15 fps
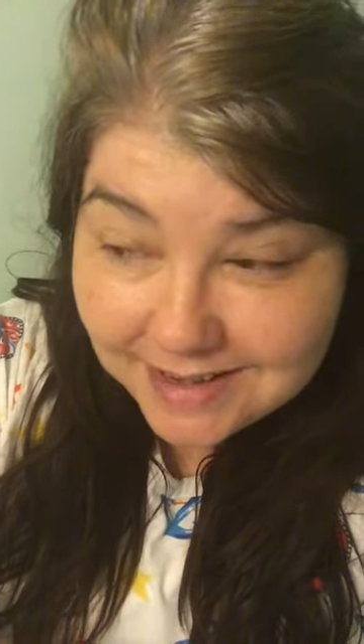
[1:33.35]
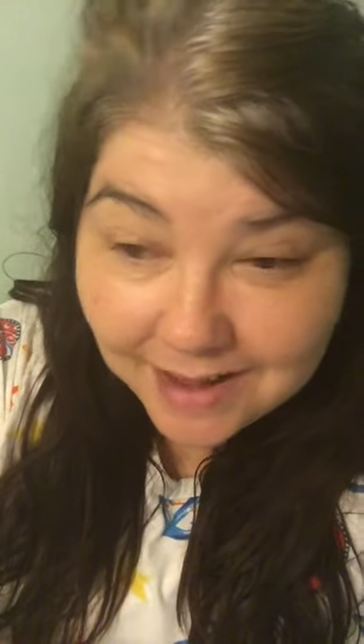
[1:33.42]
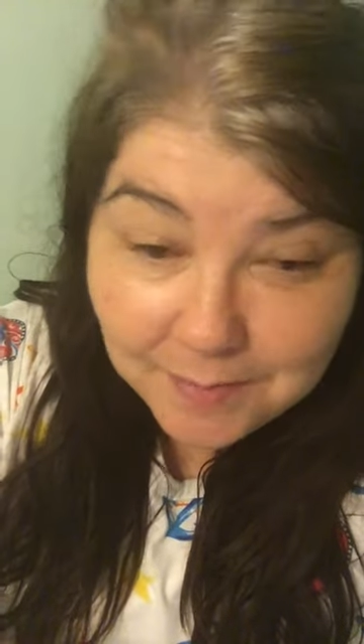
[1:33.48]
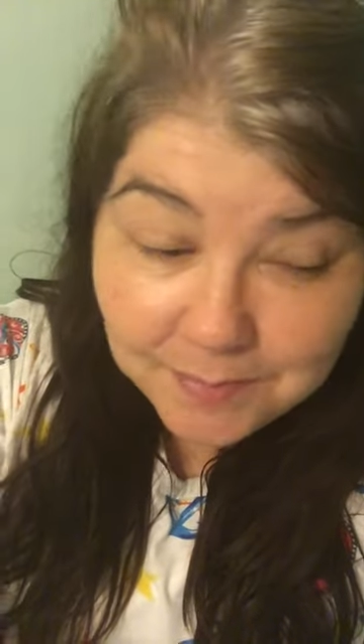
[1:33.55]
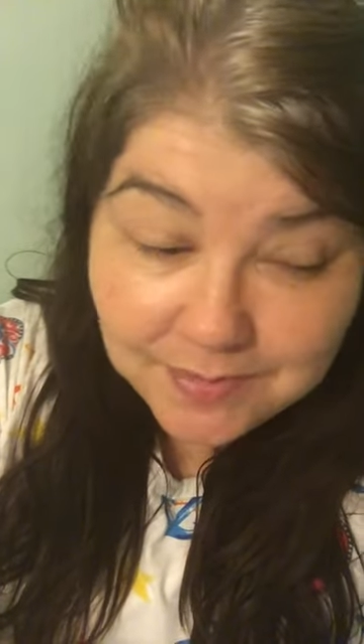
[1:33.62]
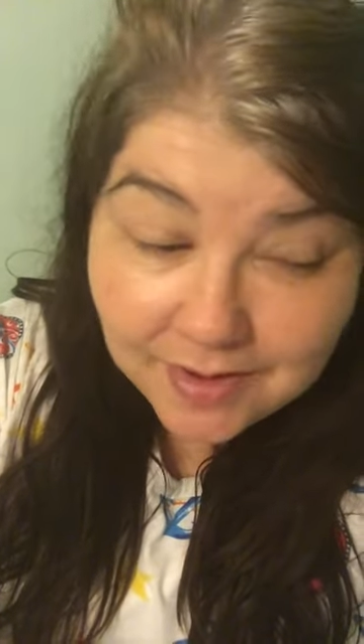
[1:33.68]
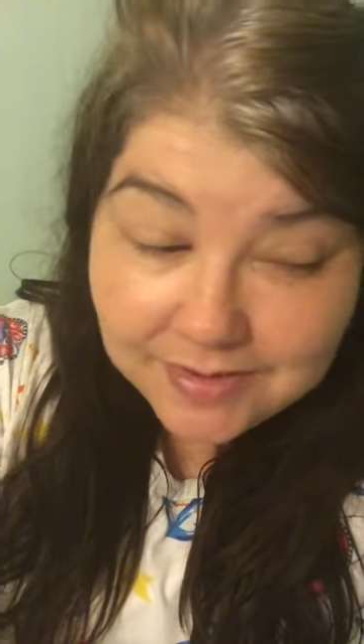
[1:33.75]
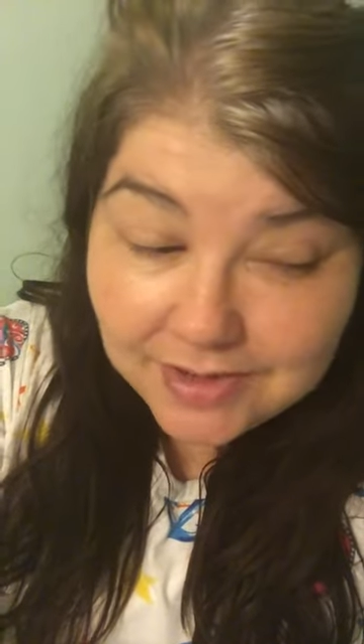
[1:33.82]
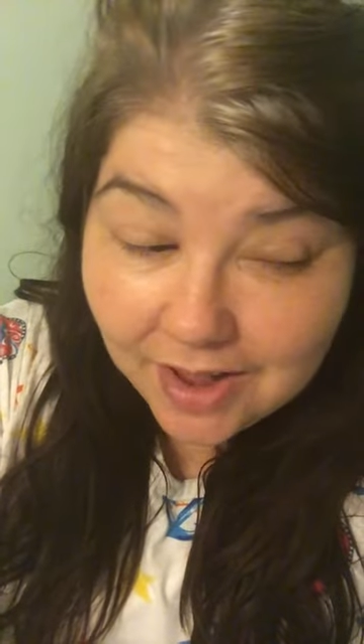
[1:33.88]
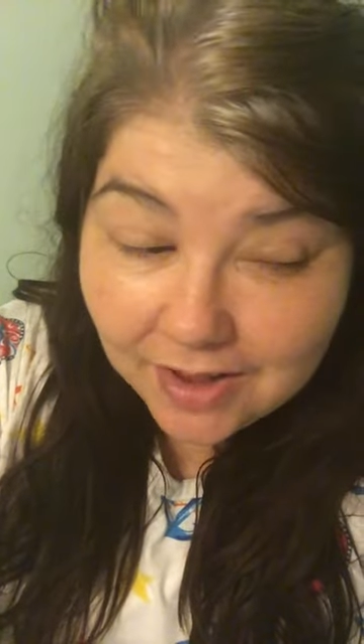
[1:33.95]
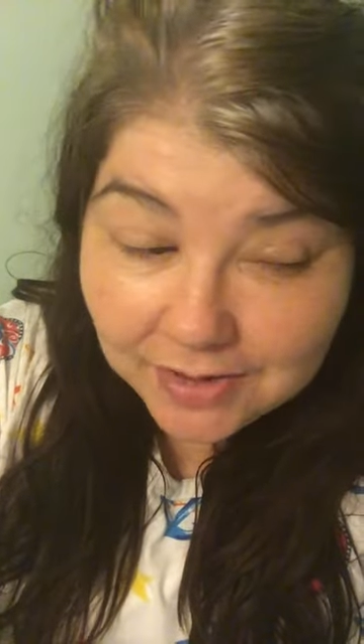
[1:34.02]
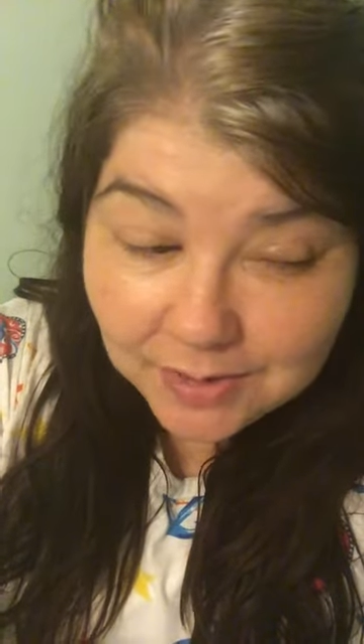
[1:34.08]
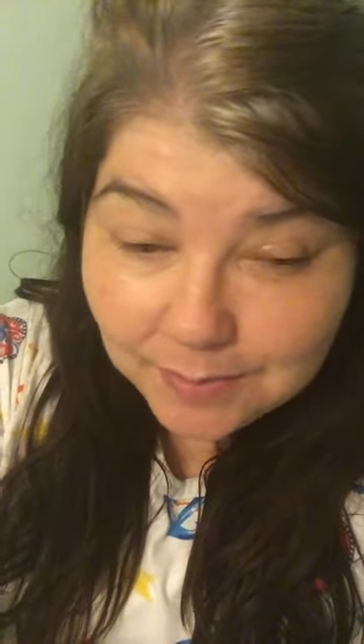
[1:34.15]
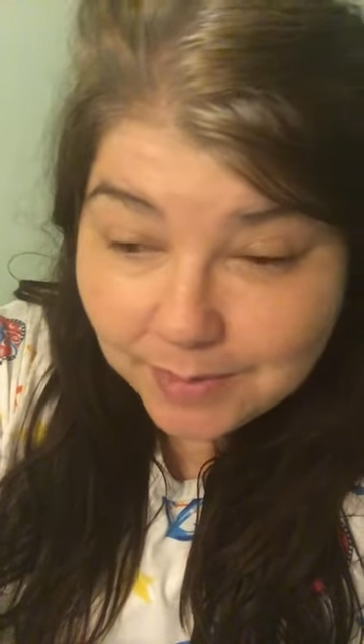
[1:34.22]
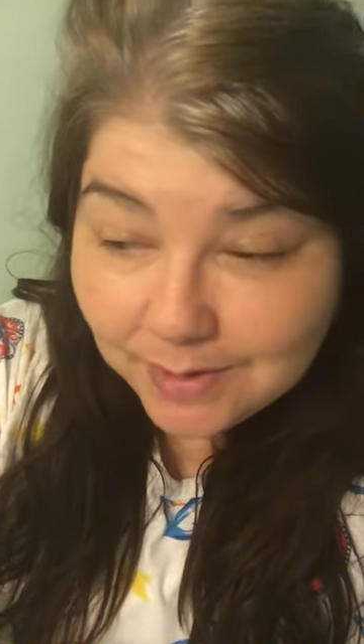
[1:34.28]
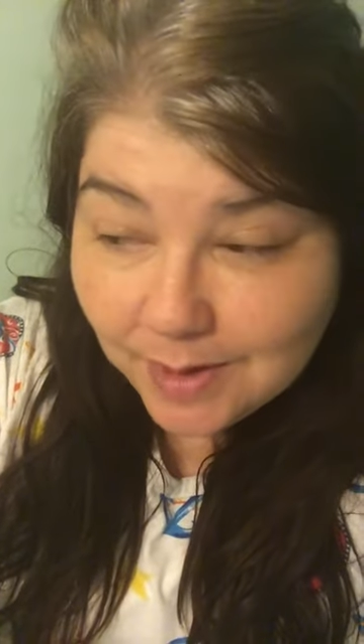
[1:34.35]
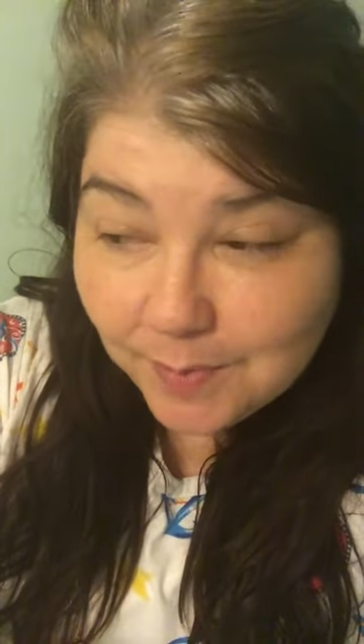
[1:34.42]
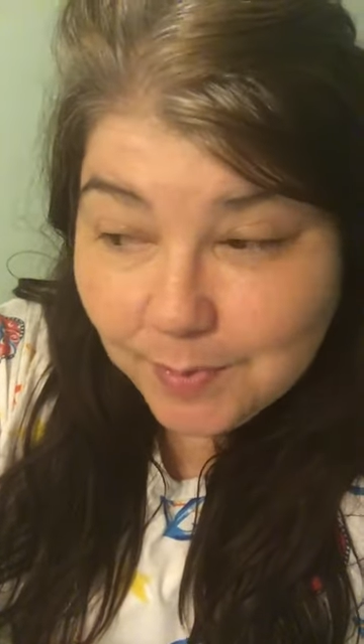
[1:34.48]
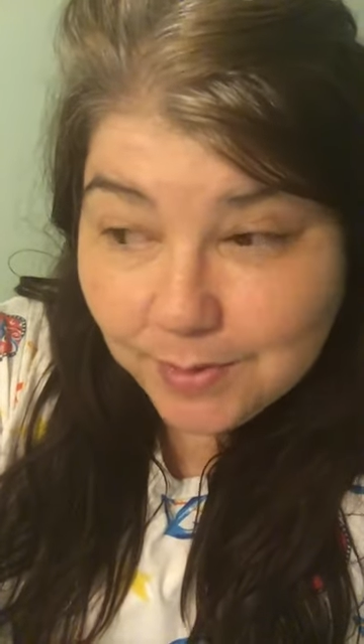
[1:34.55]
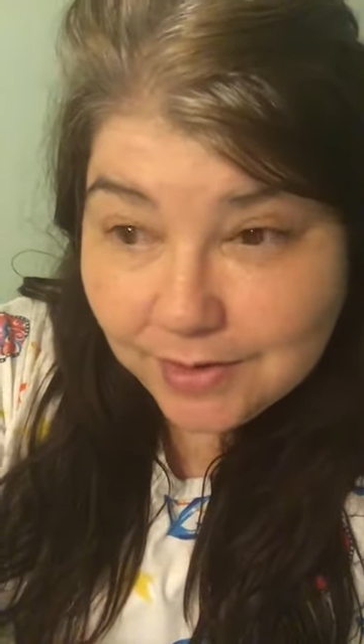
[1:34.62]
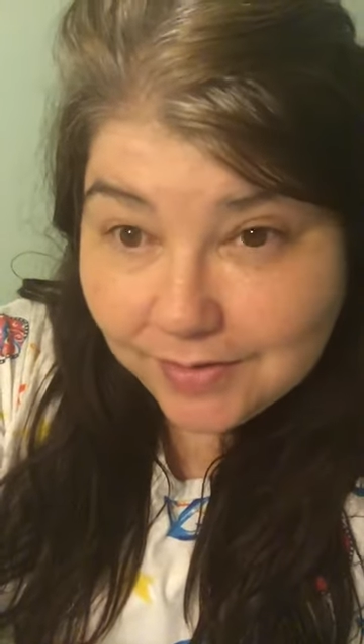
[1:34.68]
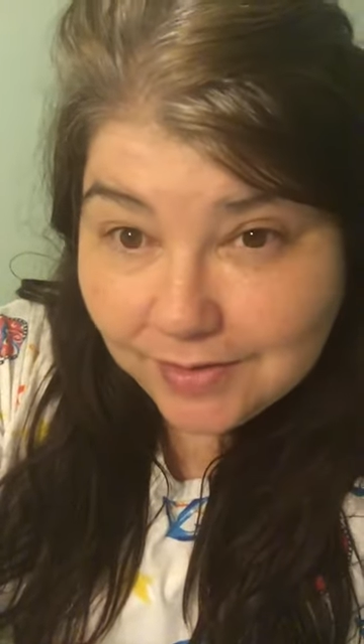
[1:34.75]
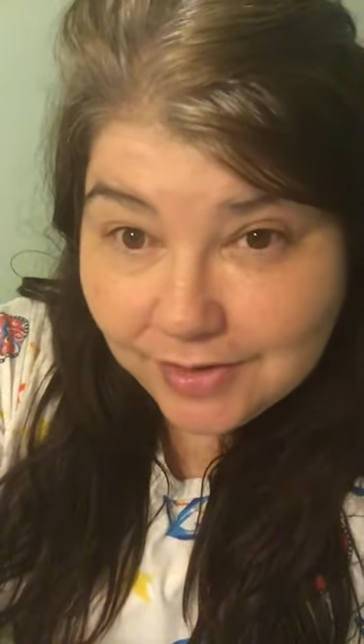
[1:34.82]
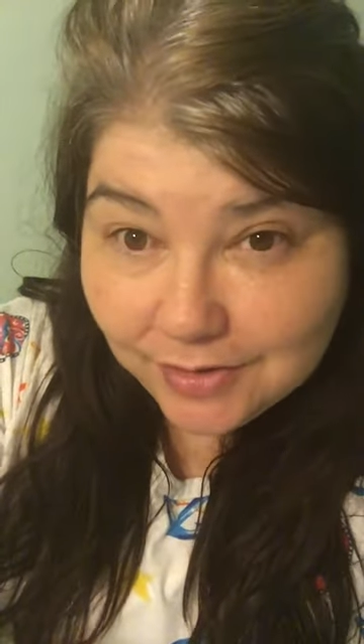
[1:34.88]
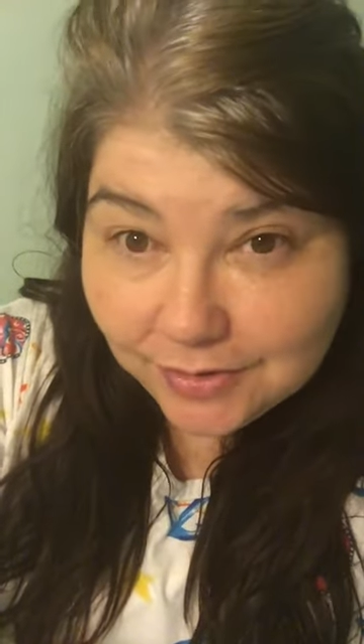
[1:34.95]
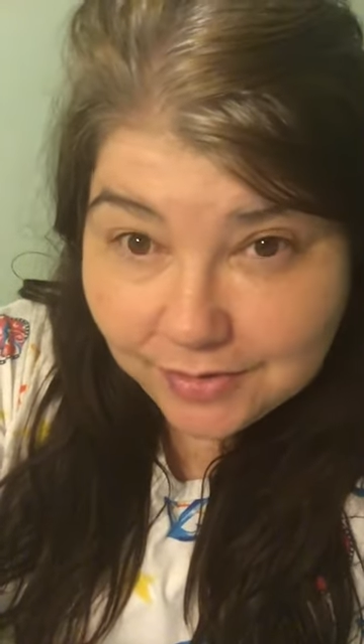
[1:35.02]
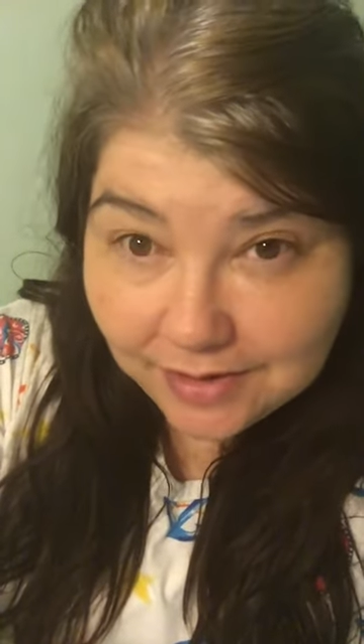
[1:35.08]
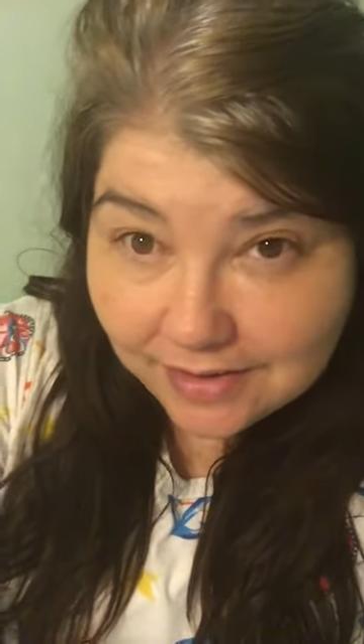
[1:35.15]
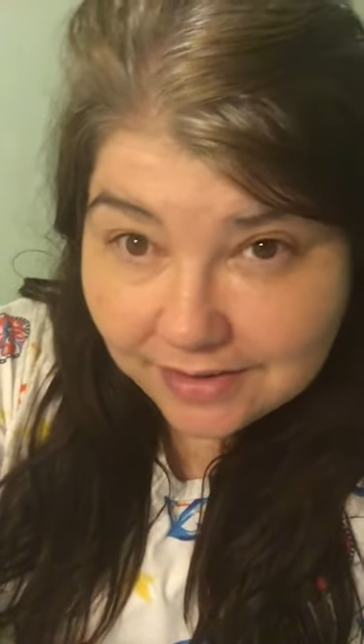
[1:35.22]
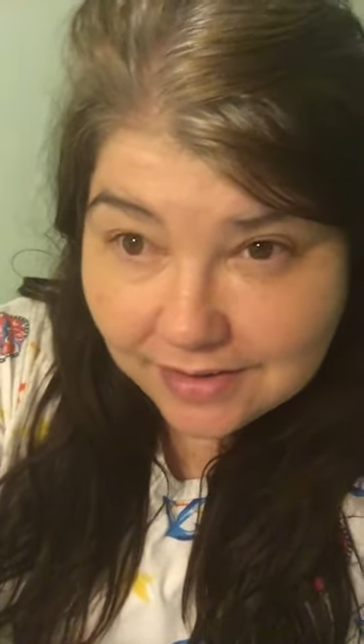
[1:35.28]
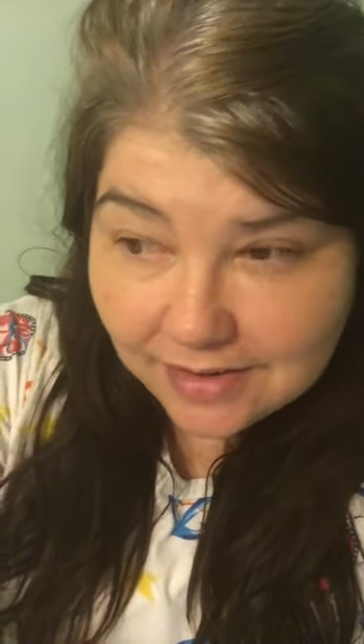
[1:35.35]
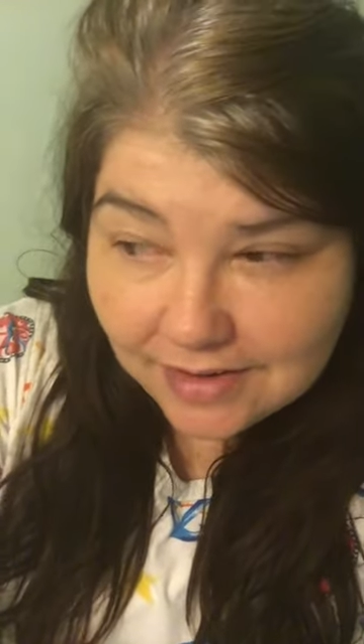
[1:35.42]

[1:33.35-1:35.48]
I, I documented, I put it on the internet.